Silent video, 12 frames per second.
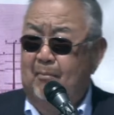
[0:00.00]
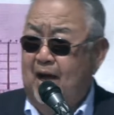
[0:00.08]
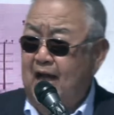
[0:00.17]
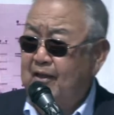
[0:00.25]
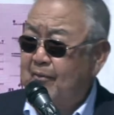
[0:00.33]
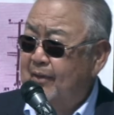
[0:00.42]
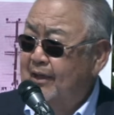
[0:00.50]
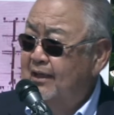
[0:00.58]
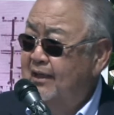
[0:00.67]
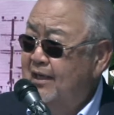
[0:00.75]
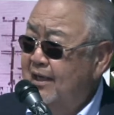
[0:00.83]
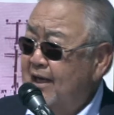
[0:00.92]
Monument,
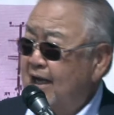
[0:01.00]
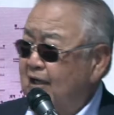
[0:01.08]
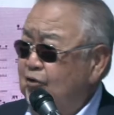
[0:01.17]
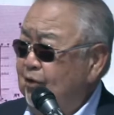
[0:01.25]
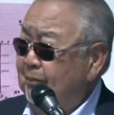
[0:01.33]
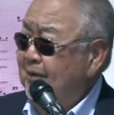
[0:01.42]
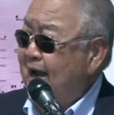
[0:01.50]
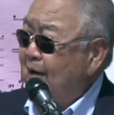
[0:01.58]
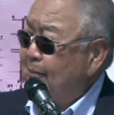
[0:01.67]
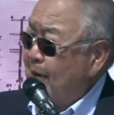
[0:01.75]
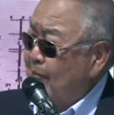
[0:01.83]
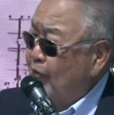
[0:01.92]
a trip
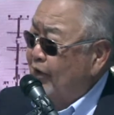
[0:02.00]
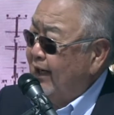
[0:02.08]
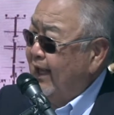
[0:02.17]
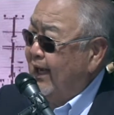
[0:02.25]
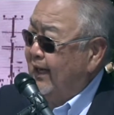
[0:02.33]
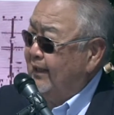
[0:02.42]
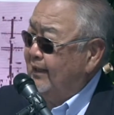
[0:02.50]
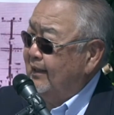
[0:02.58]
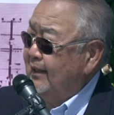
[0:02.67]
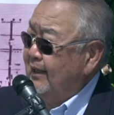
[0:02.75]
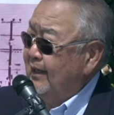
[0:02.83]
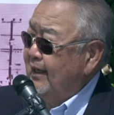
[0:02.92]
down memory lane.
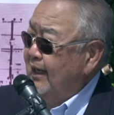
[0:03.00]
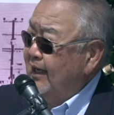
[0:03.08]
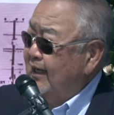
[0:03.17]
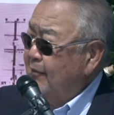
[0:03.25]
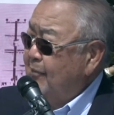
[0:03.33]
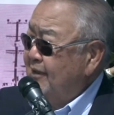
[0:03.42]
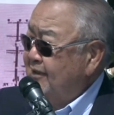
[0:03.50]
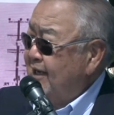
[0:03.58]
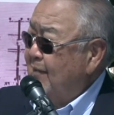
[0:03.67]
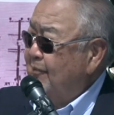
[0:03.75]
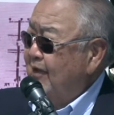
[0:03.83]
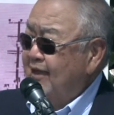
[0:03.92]
It could be
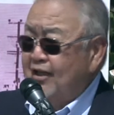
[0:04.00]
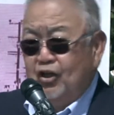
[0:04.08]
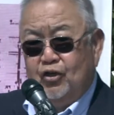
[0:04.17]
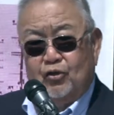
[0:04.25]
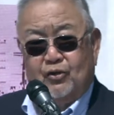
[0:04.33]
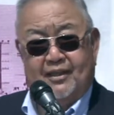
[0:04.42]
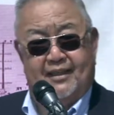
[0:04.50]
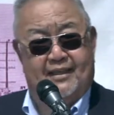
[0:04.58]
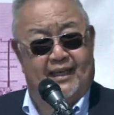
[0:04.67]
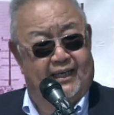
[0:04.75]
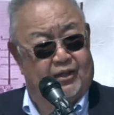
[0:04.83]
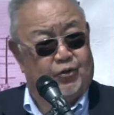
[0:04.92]
something to use as a
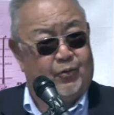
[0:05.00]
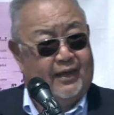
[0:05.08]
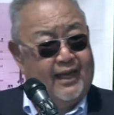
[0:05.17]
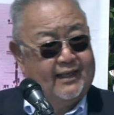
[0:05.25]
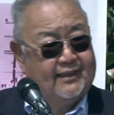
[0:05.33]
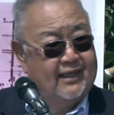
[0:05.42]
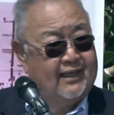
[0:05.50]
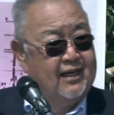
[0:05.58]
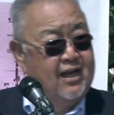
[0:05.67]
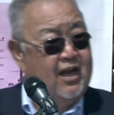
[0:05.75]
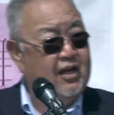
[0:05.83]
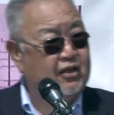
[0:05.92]
history lesson
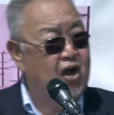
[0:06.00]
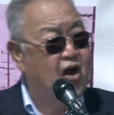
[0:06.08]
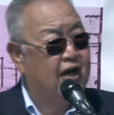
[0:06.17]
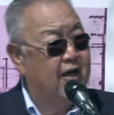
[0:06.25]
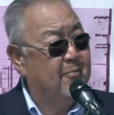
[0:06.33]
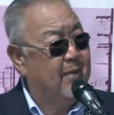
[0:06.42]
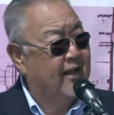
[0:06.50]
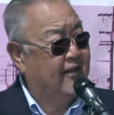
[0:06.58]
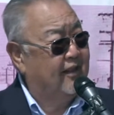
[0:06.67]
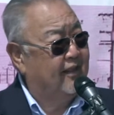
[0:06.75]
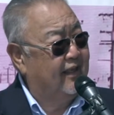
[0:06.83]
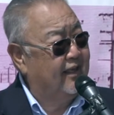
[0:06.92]
talking about
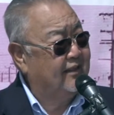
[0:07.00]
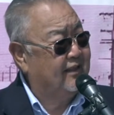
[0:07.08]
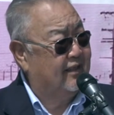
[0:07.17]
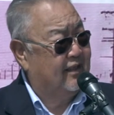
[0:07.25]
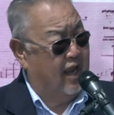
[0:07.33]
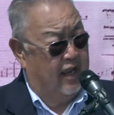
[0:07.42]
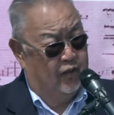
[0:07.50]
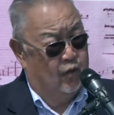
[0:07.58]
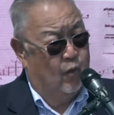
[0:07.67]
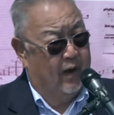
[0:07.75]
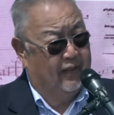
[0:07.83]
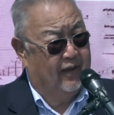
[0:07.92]
the things and the
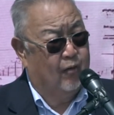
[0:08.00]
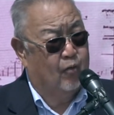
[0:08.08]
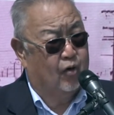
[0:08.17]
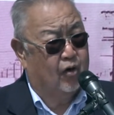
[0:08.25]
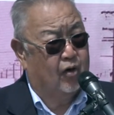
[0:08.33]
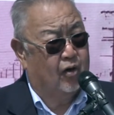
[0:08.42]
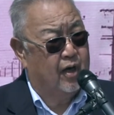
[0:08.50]
way they were.